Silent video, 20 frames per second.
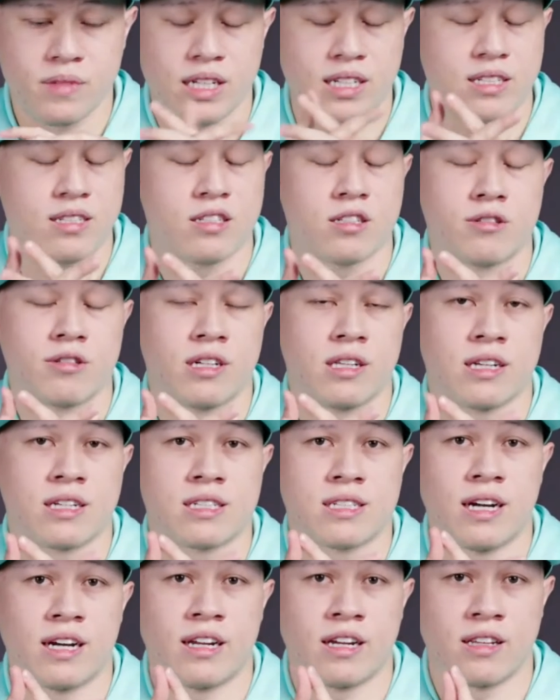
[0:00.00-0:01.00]
it's still really
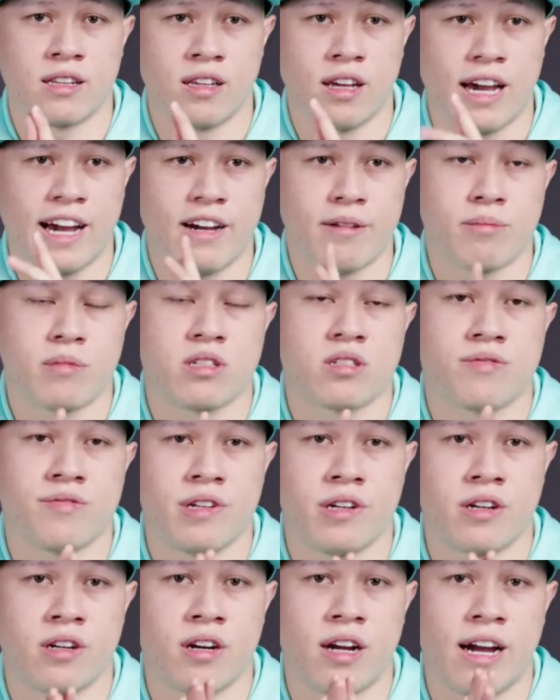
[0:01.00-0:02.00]
exciting. The
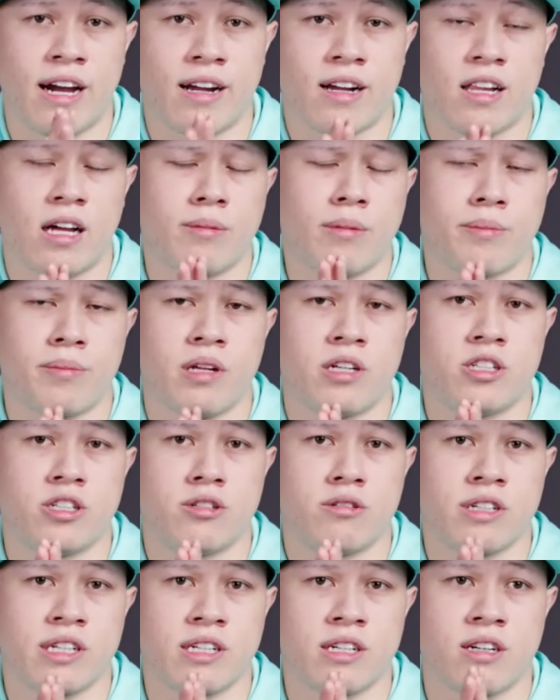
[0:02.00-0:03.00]
atmosphere at Climate
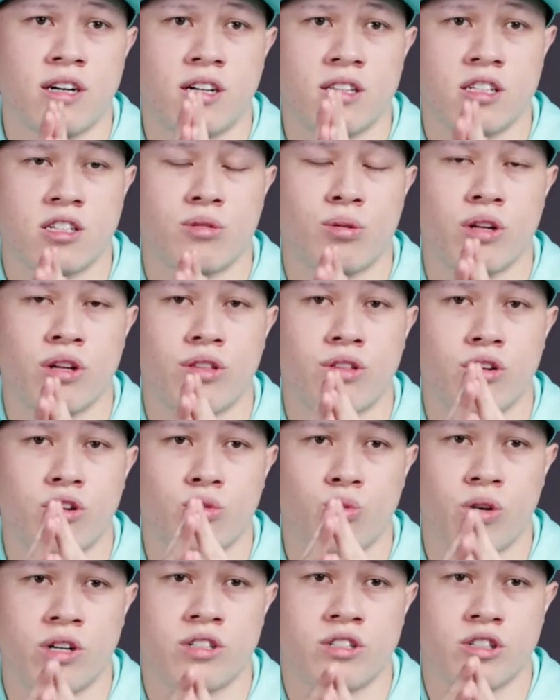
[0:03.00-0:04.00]
Pledge Arena on the
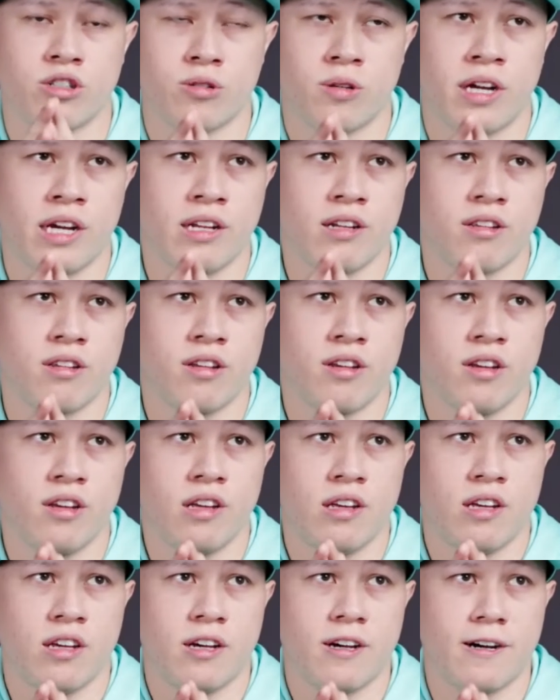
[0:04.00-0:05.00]
23rd was great.
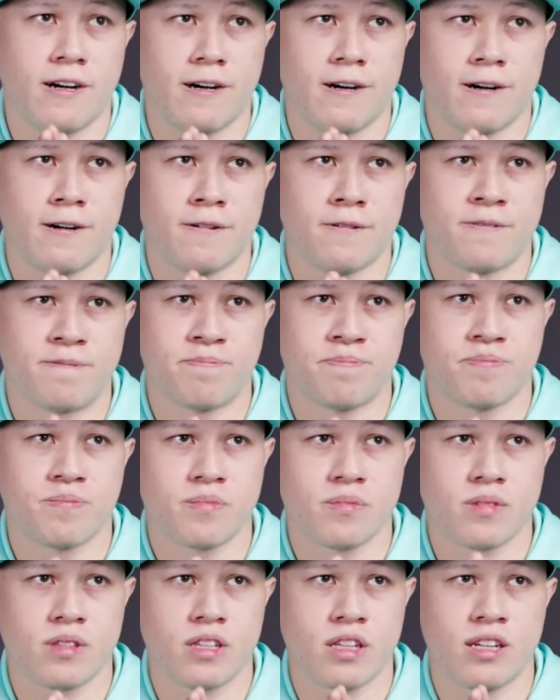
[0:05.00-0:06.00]

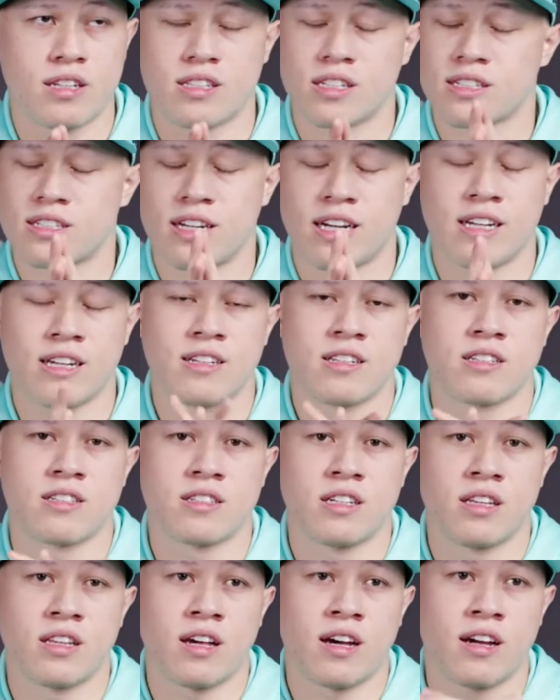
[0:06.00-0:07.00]
It's exciting to
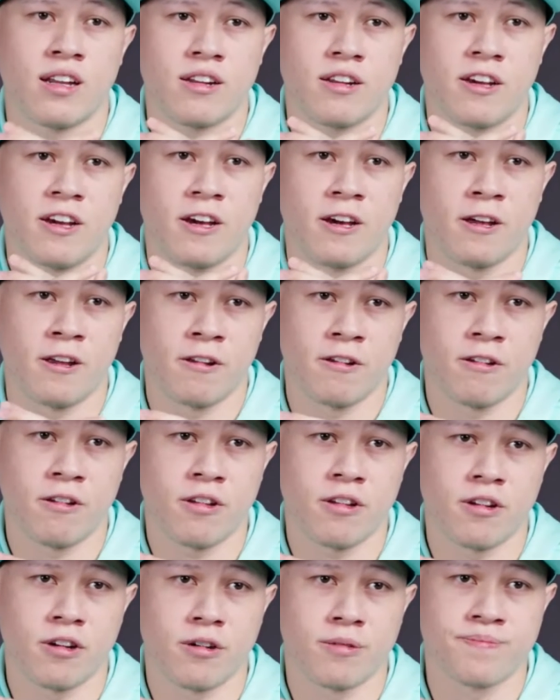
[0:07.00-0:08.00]
see that.
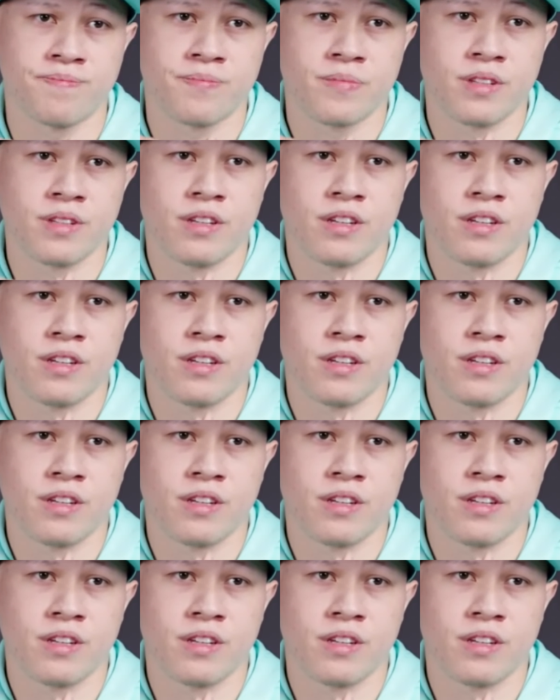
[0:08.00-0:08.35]
And, you know,